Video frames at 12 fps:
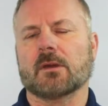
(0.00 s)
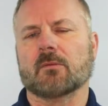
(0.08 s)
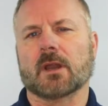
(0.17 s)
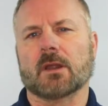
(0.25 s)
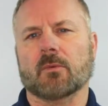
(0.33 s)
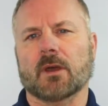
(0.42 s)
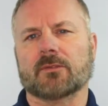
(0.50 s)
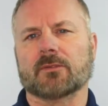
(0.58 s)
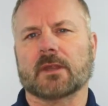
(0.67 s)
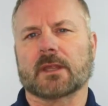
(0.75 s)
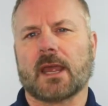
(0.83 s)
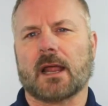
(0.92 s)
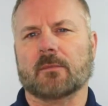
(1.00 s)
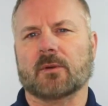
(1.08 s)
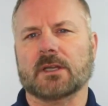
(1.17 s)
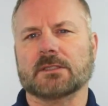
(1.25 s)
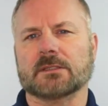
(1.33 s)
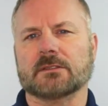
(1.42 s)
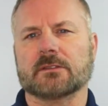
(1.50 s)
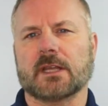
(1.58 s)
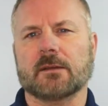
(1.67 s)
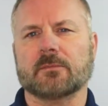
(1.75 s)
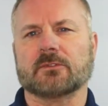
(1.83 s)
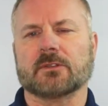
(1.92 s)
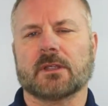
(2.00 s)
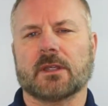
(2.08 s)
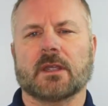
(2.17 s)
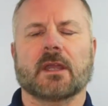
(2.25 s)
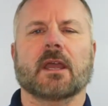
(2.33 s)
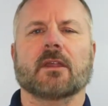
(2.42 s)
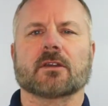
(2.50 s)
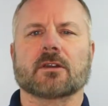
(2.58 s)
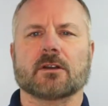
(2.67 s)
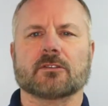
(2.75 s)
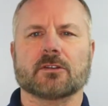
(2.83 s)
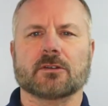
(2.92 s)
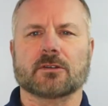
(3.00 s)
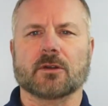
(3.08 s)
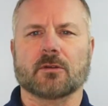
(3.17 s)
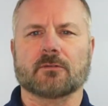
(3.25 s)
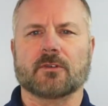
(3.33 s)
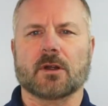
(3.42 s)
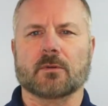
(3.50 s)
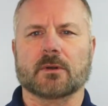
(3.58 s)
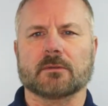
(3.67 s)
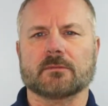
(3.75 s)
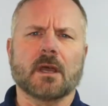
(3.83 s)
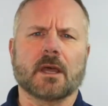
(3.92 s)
when I went through the calibration steps, and the car started going forward.